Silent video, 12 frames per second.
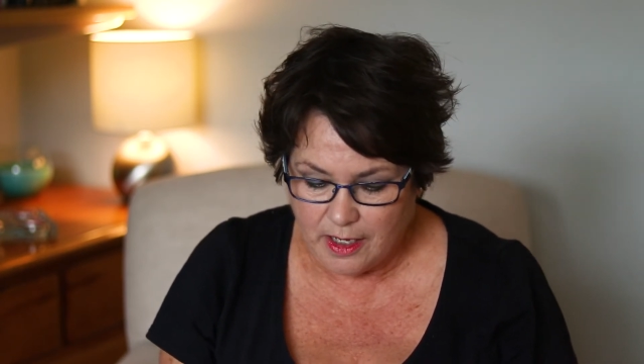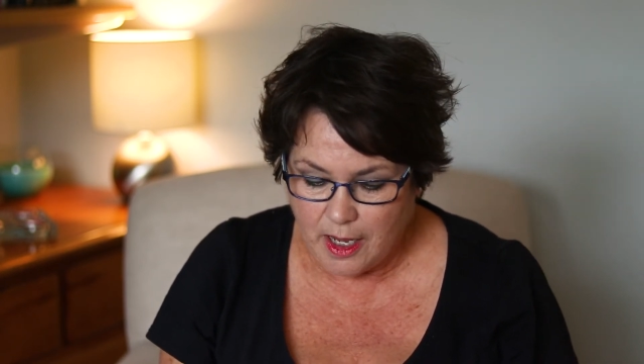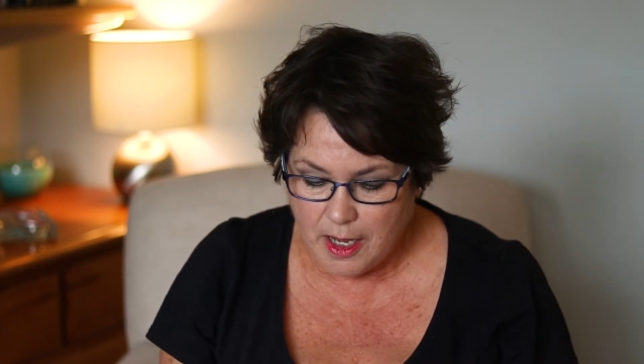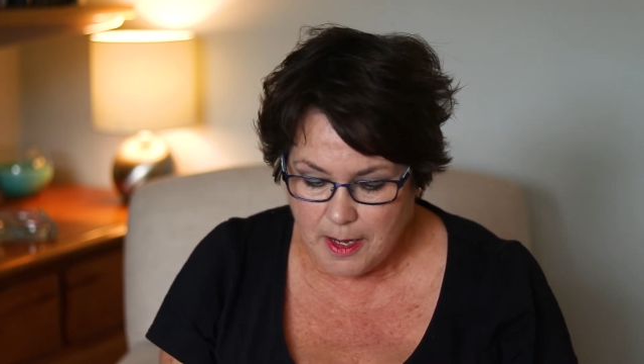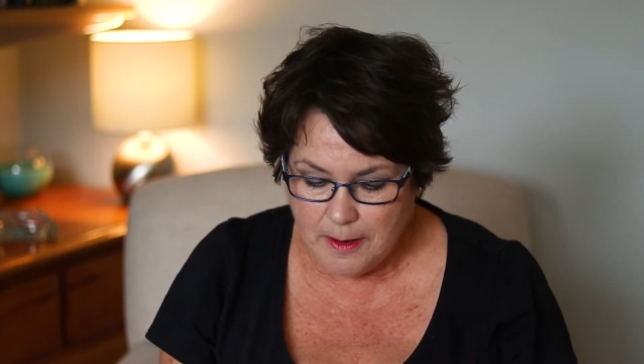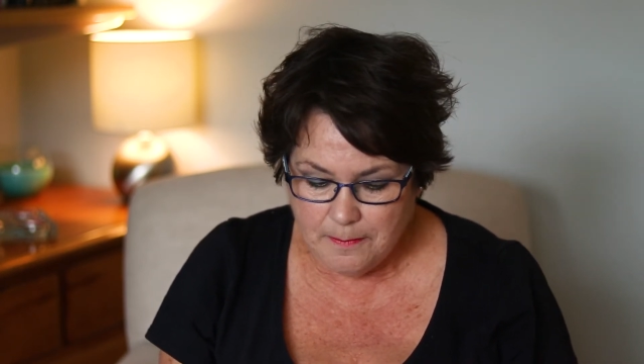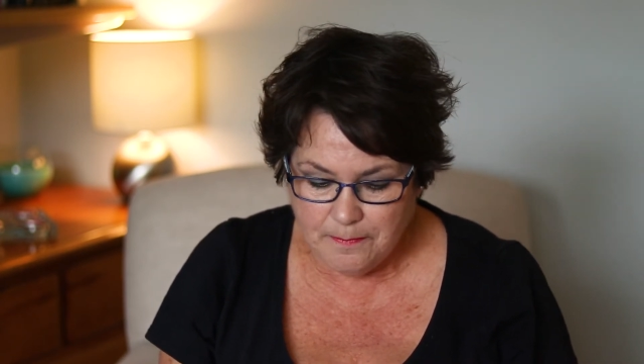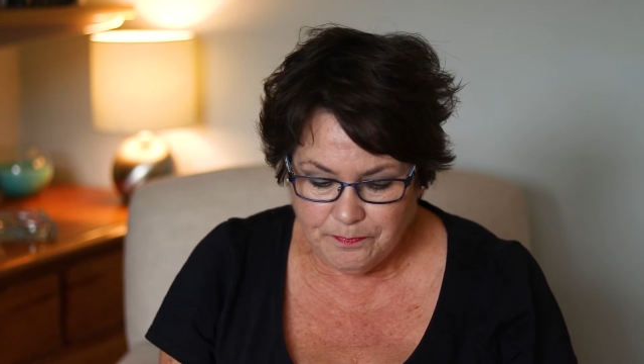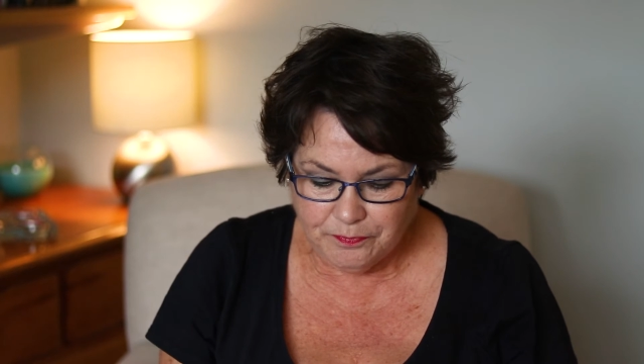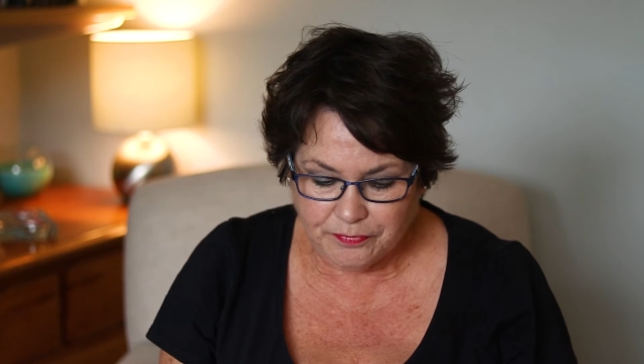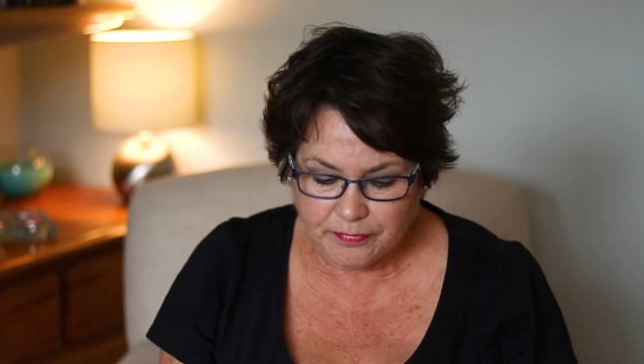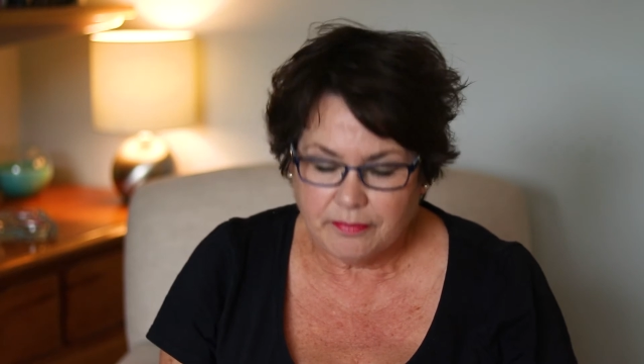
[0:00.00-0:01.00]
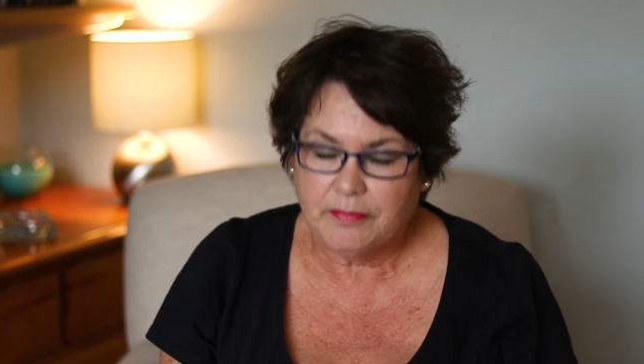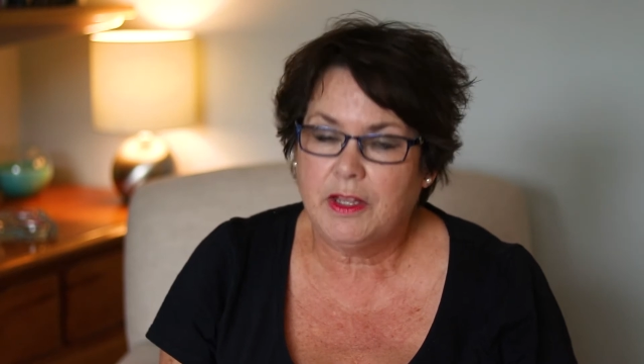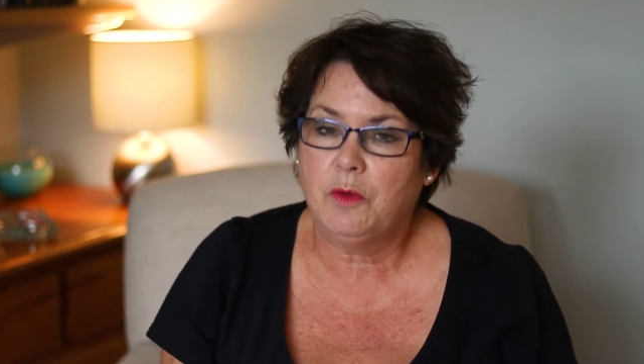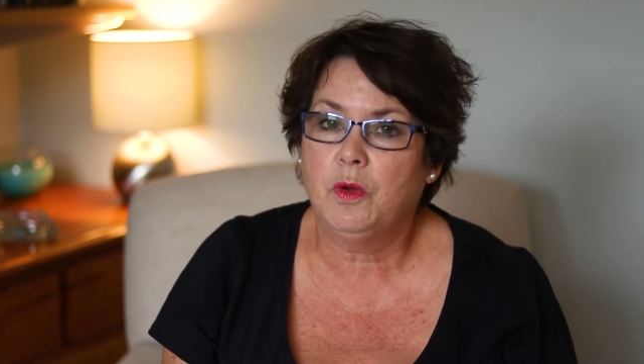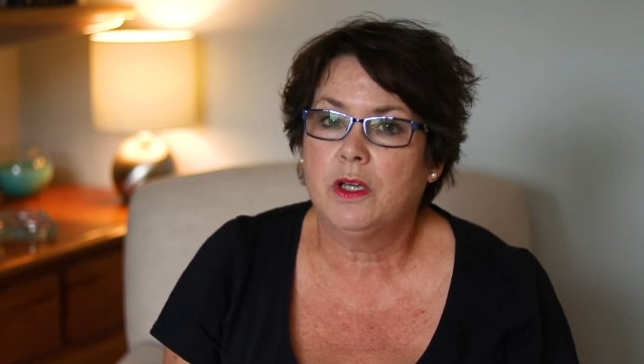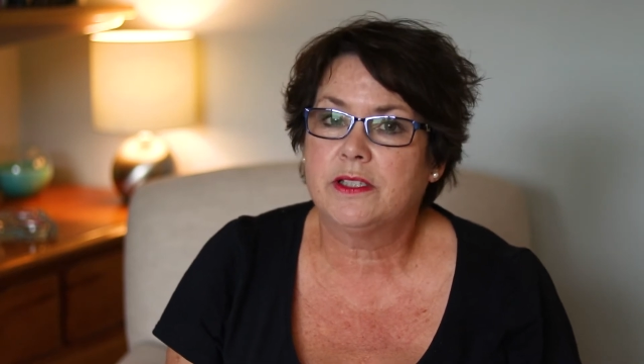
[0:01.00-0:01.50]

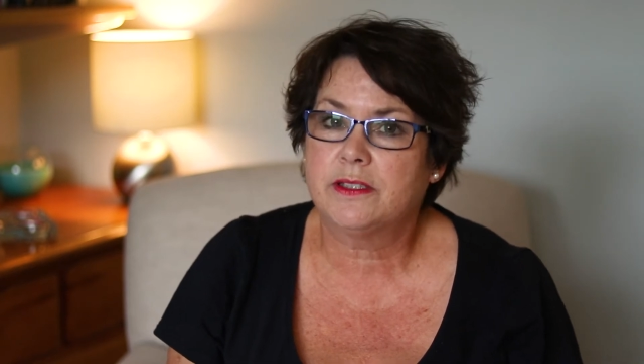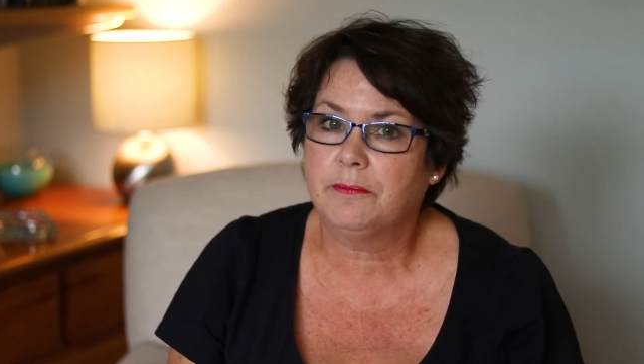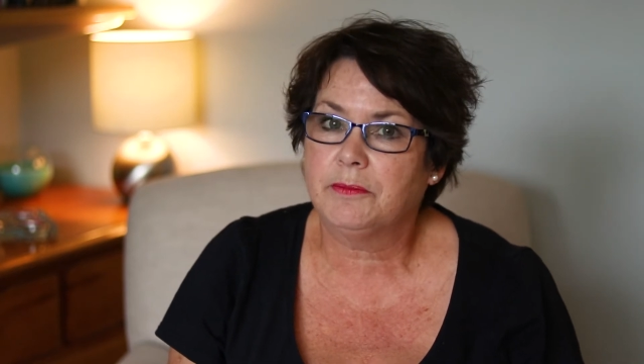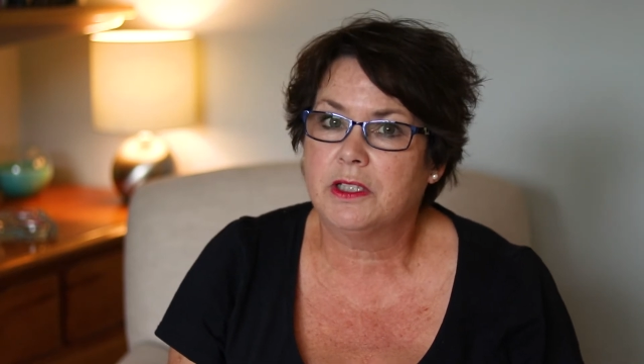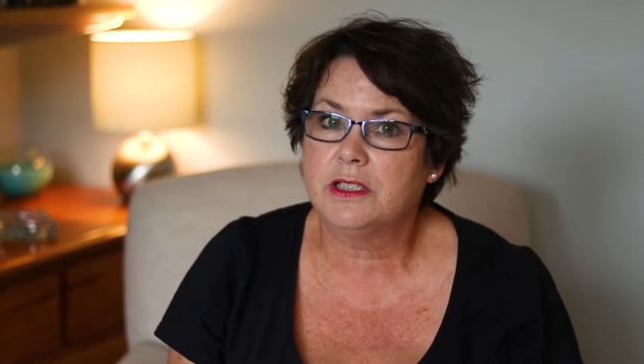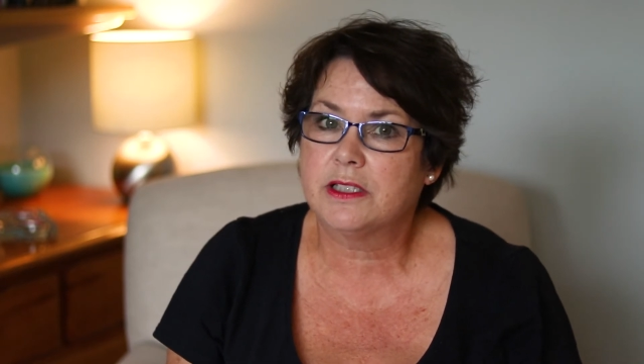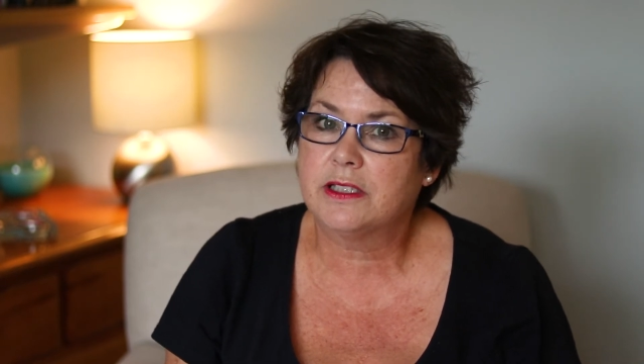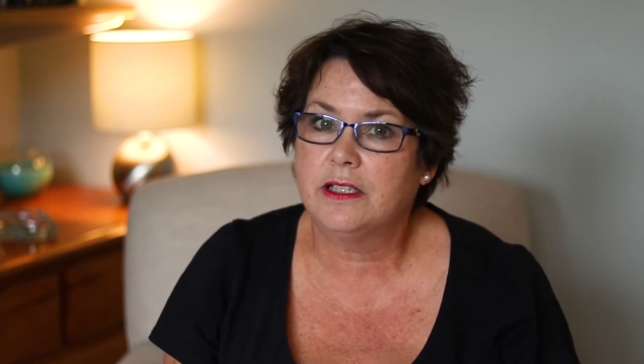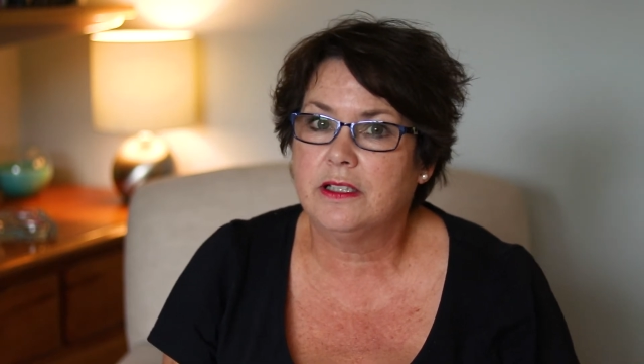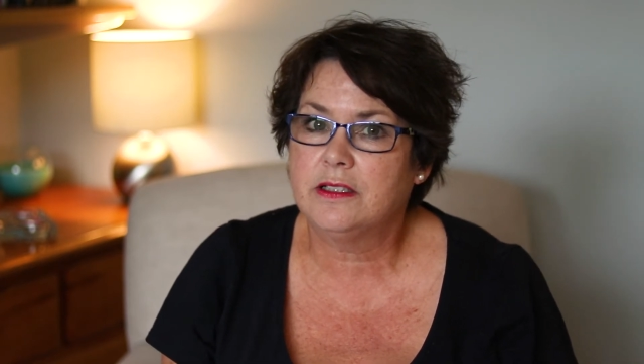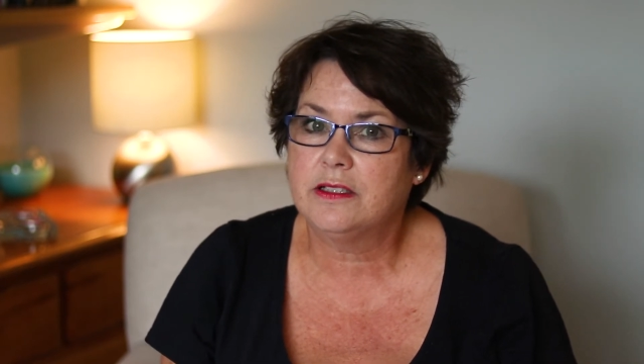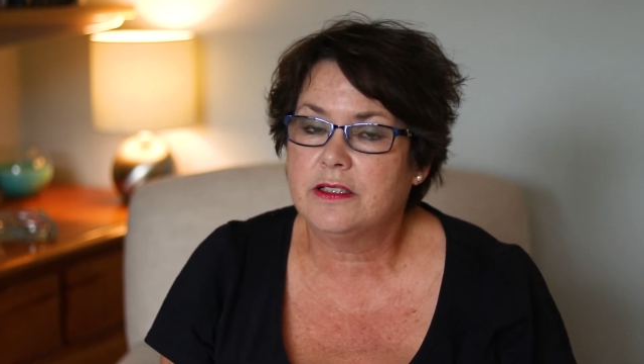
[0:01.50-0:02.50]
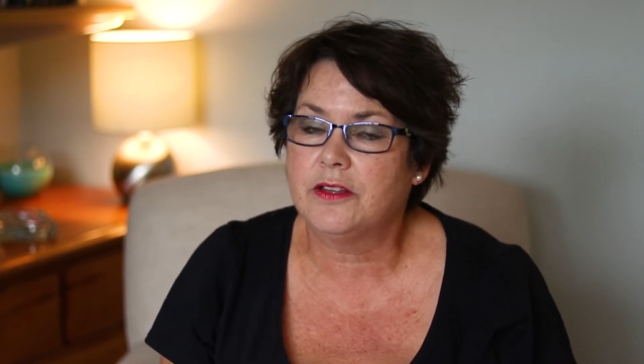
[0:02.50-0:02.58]
There were some concerns